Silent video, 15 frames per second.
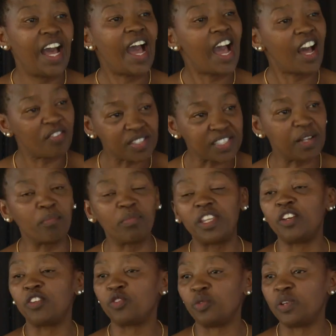have
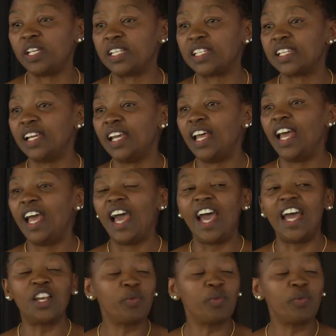something to eat. And